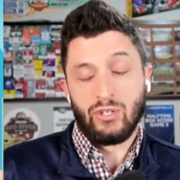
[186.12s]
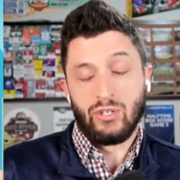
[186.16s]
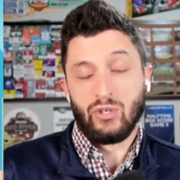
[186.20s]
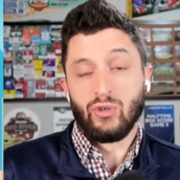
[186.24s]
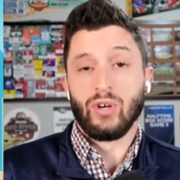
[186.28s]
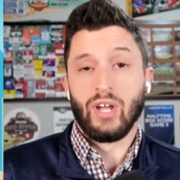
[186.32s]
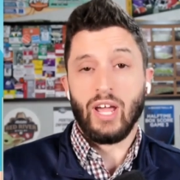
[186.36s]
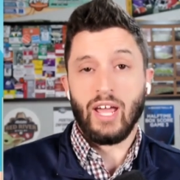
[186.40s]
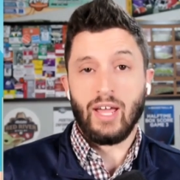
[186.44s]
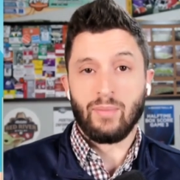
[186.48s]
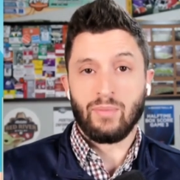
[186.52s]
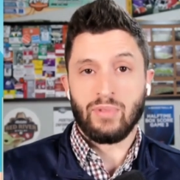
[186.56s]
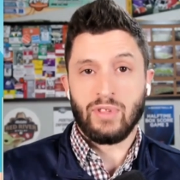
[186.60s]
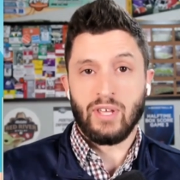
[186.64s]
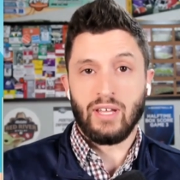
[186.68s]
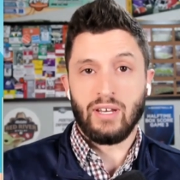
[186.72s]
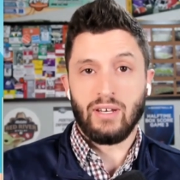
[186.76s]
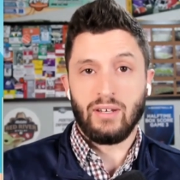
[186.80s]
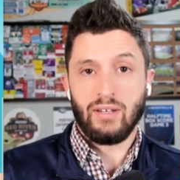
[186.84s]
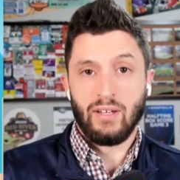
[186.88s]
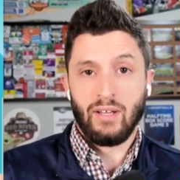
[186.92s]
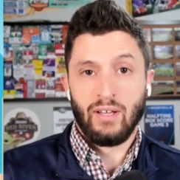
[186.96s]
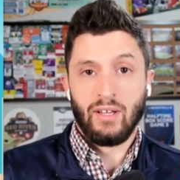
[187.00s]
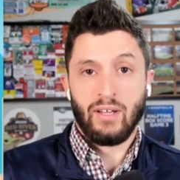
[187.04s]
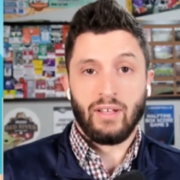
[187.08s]
2 games
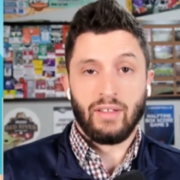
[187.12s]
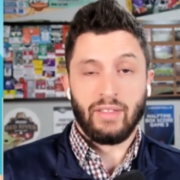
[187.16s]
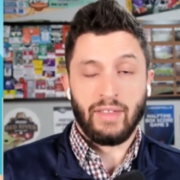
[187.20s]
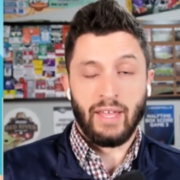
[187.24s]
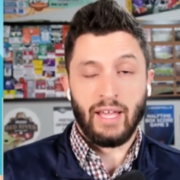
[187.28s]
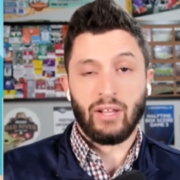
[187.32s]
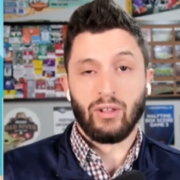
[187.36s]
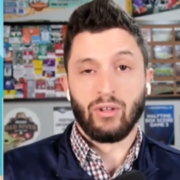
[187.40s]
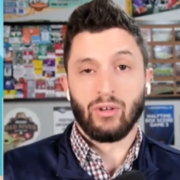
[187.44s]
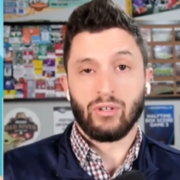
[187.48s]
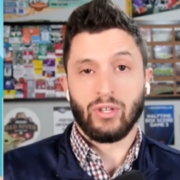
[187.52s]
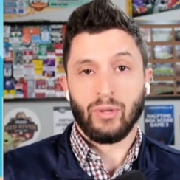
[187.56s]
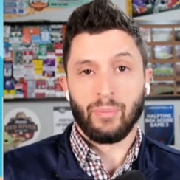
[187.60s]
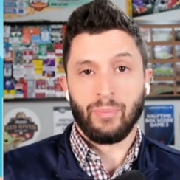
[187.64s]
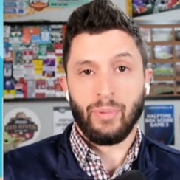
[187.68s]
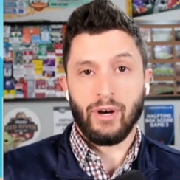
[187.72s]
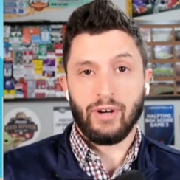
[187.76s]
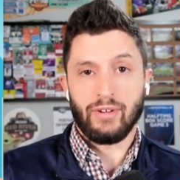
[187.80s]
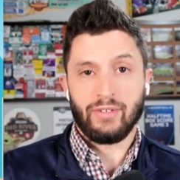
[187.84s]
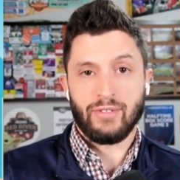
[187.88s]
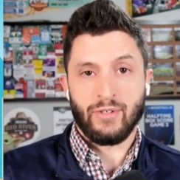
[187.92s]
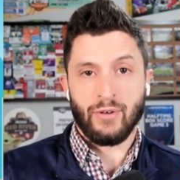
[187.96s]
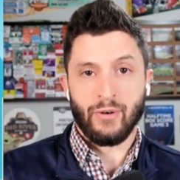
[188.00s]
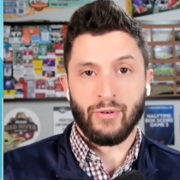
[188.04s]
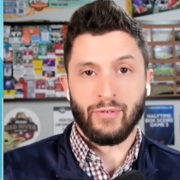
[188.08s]
in, they look the
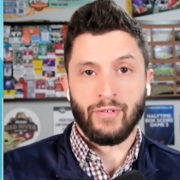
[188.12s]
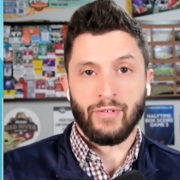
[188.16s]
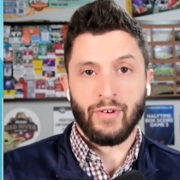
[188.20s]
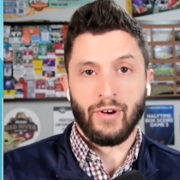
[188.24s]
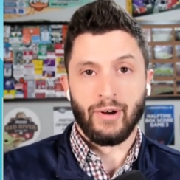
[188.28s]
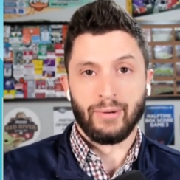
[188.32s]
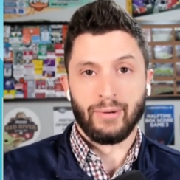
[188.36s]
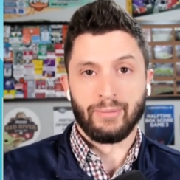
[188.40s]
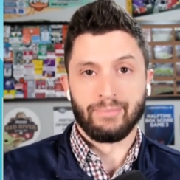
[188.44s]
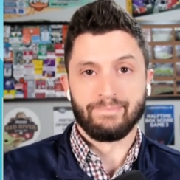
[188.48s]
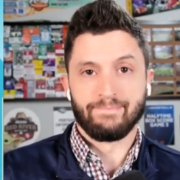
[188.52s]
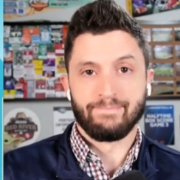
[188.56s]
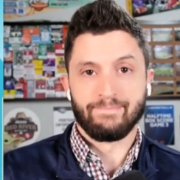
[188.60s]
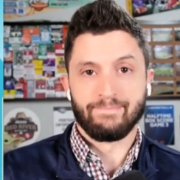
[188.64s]
part so far.